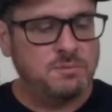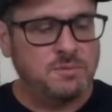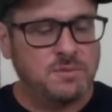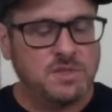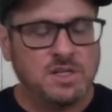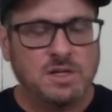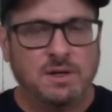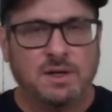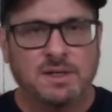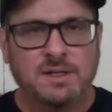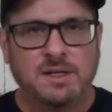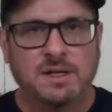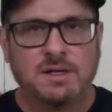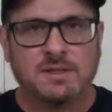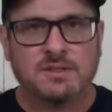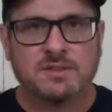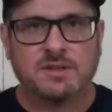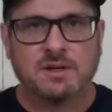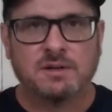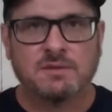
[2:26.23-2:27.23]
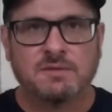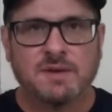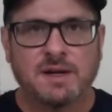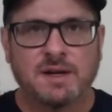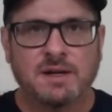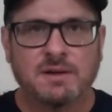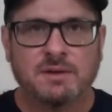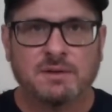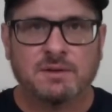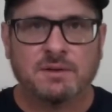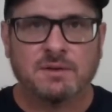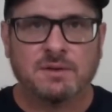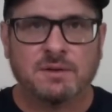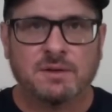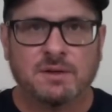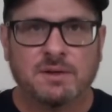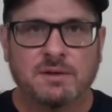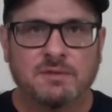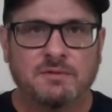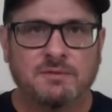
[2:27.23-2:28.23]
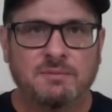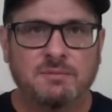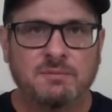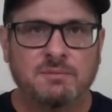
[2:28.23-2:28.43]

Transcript: you know, I did a survey on, on a